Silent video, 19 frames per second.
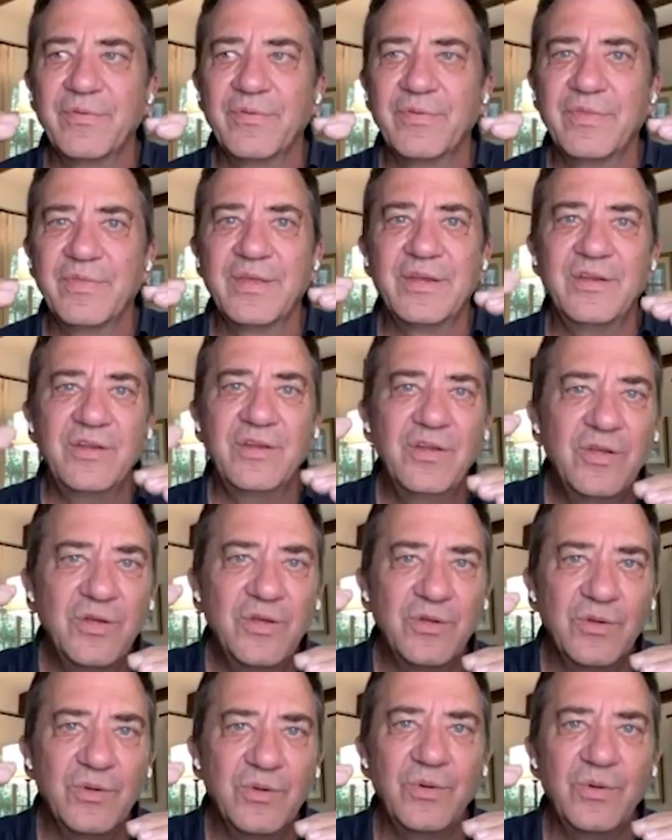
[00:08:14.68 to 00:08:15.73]
than
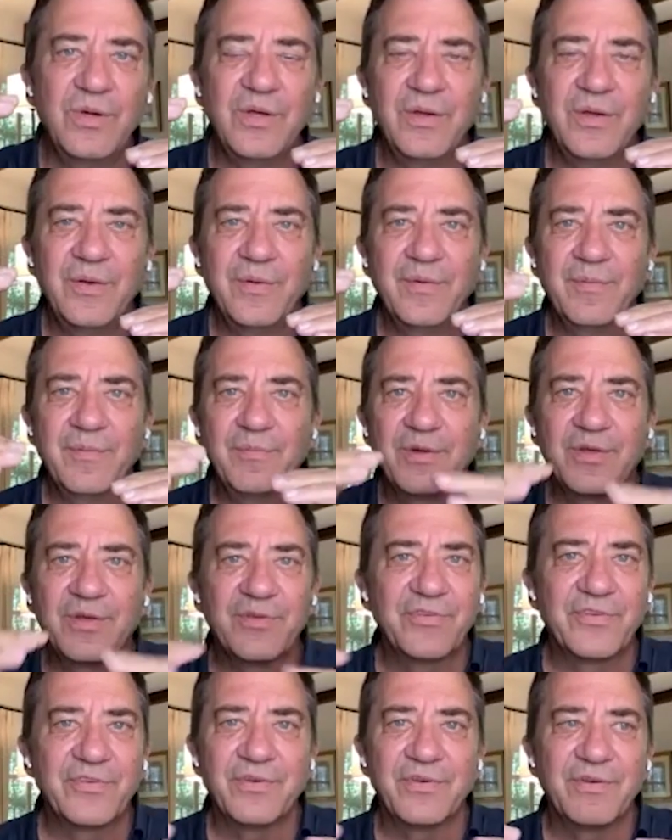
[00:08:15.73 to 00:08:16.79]
you
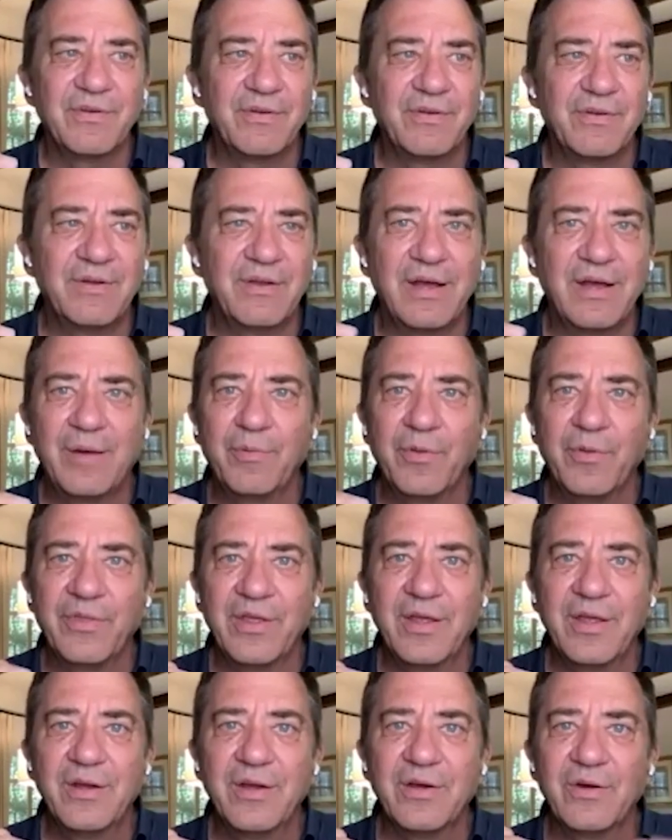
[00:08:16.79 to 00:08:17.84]
because I'm on
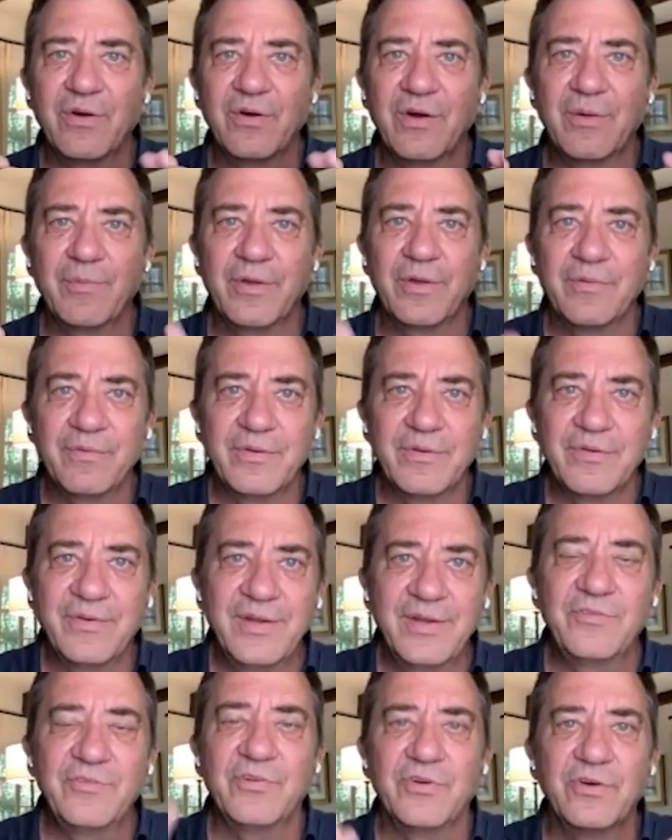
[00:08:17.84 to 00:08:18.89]
the air or I'm a
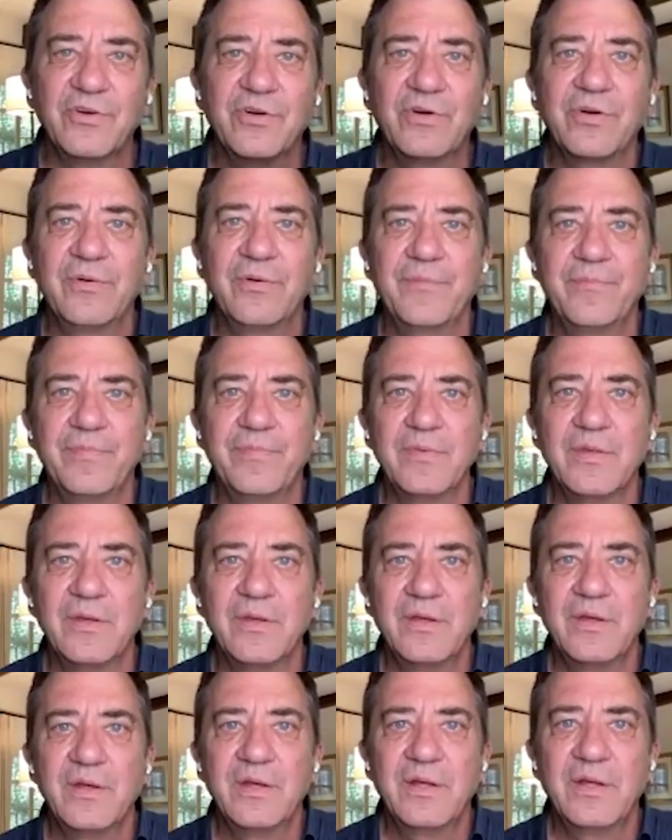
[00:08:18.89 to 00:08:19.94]
teacher.
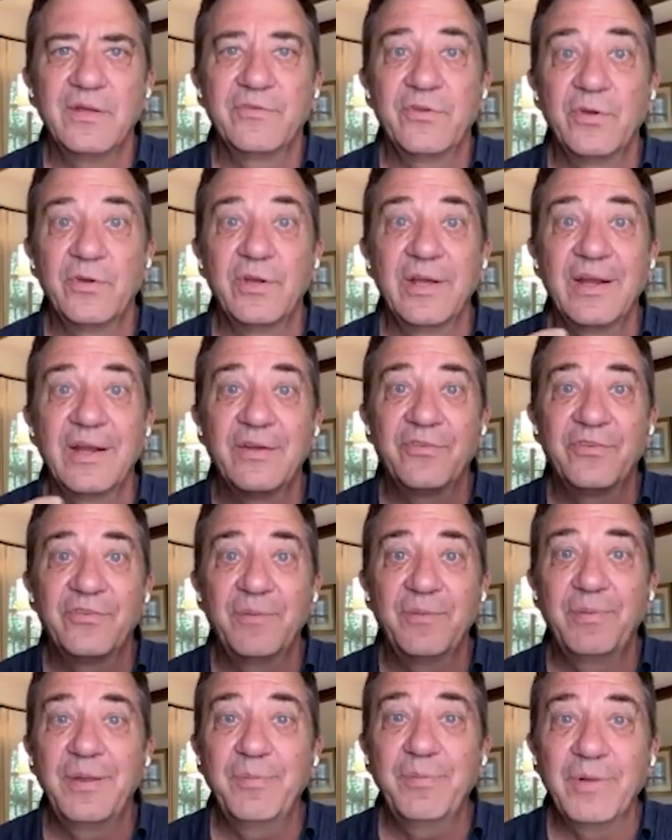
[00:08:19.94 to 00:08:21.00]
And so you got to see
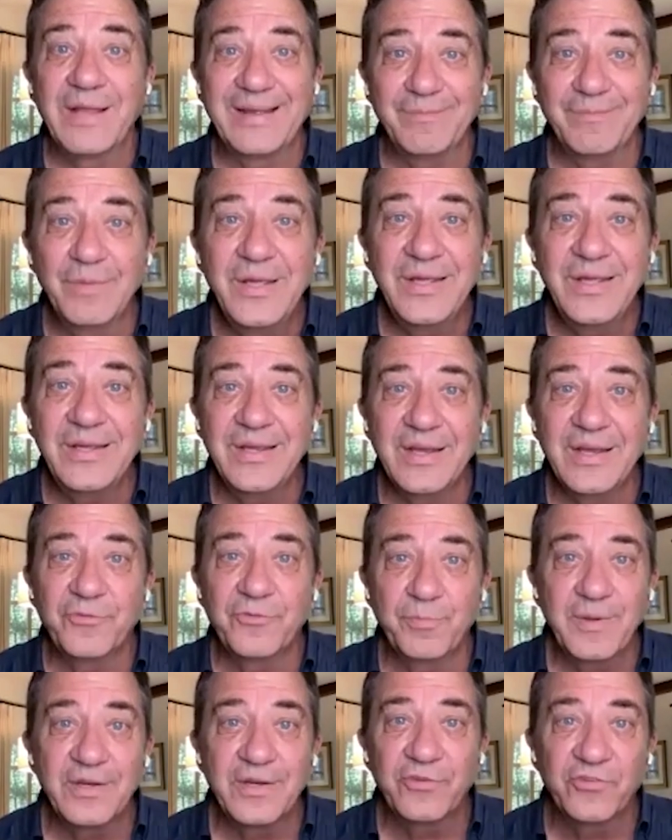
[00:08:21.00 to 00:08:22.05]
people like me as
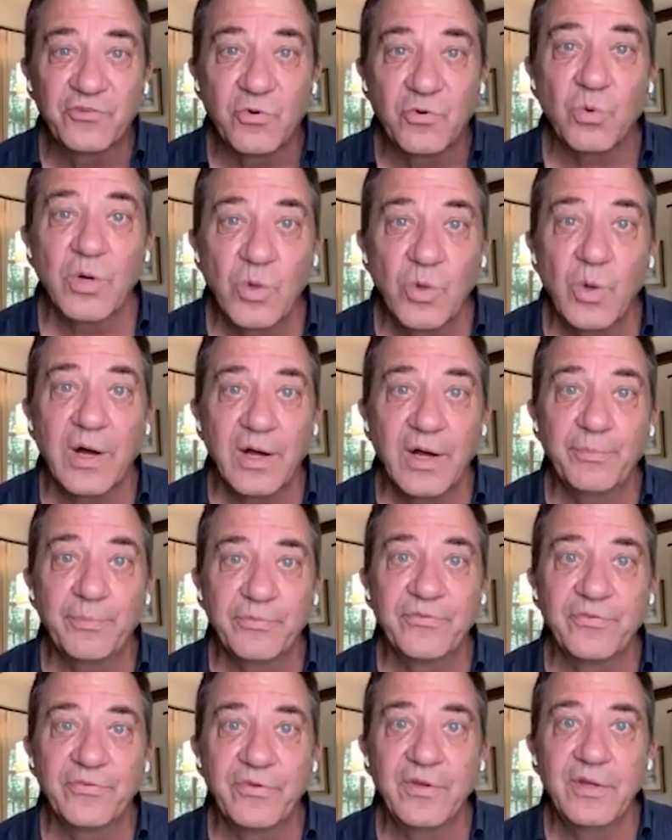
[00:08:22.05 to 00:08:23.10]
big
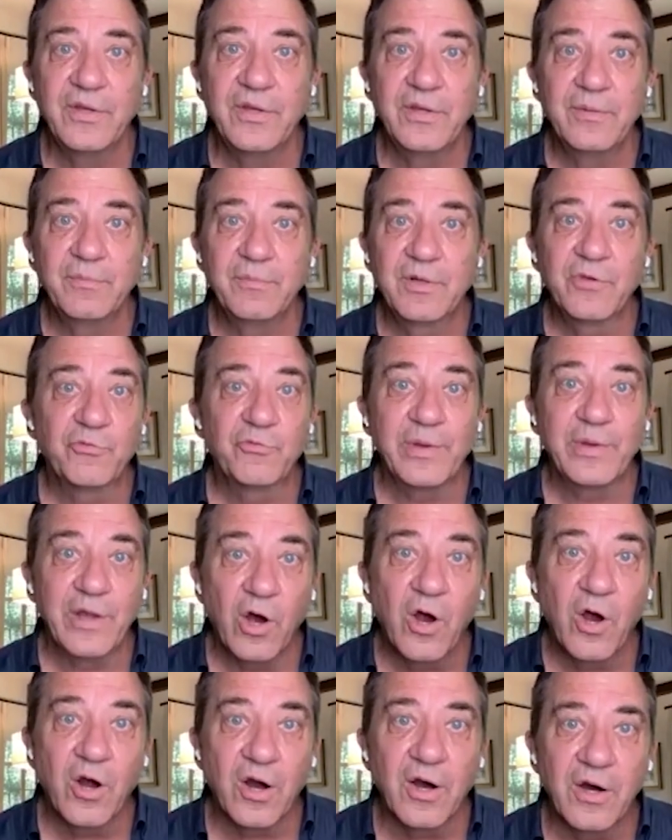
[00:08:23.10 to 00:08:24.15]
screw-ups because we
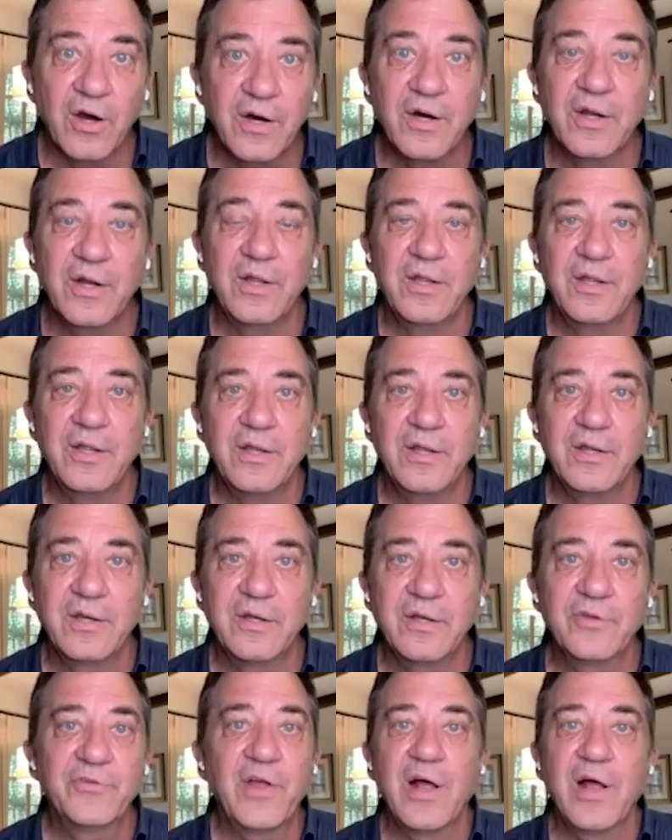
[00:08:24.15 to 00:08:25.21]
are,
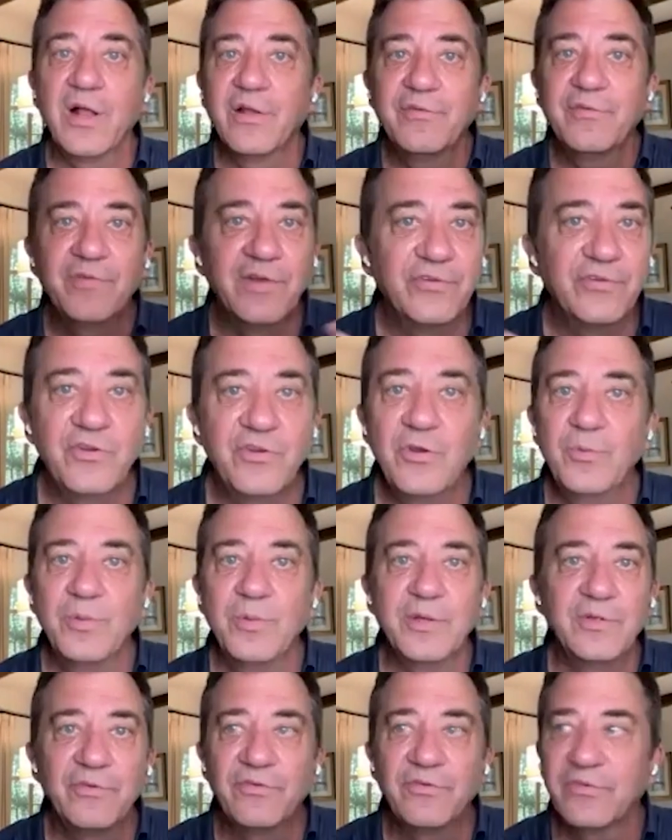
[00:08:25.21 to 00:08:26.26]
because all of us
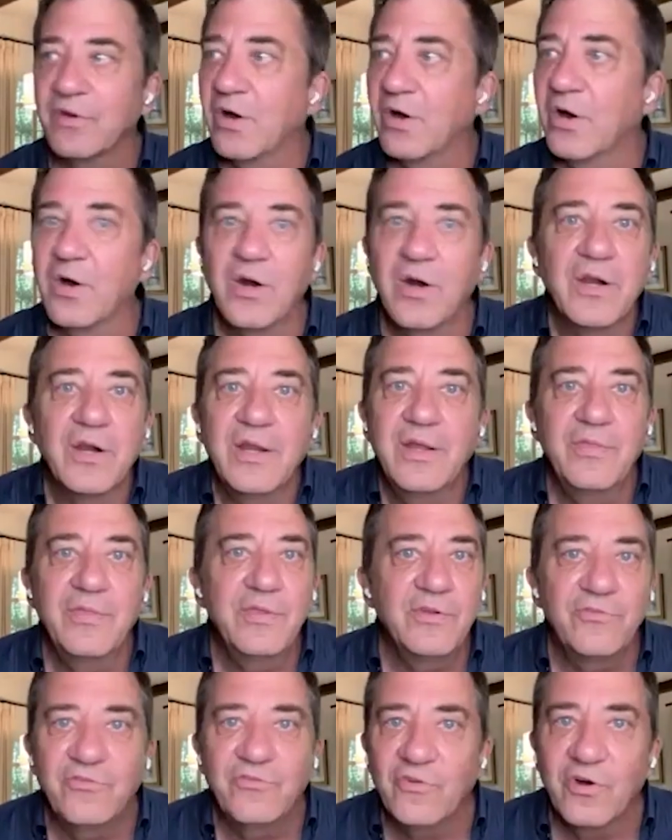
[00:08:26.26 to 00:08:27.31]
humans are in
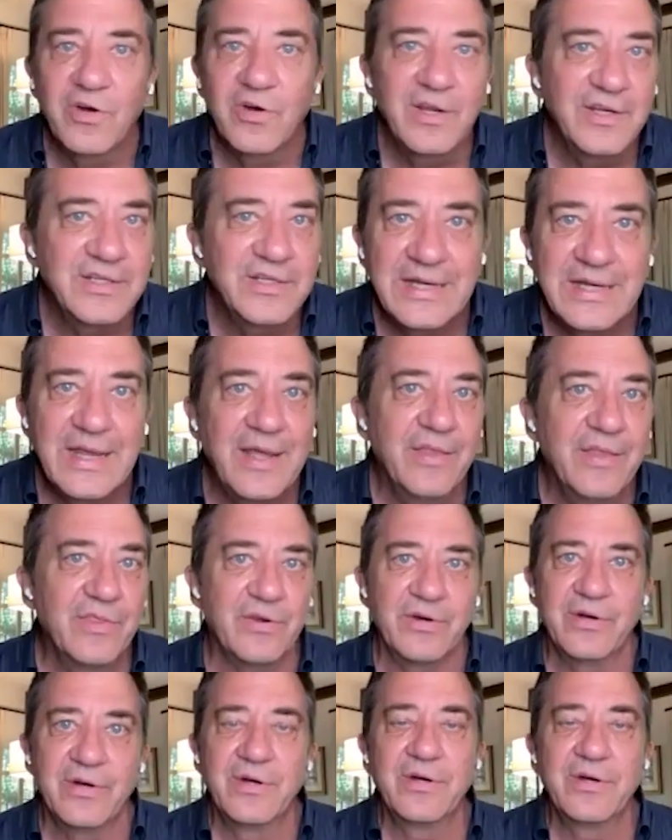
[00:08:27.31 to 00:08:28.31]
this journey together.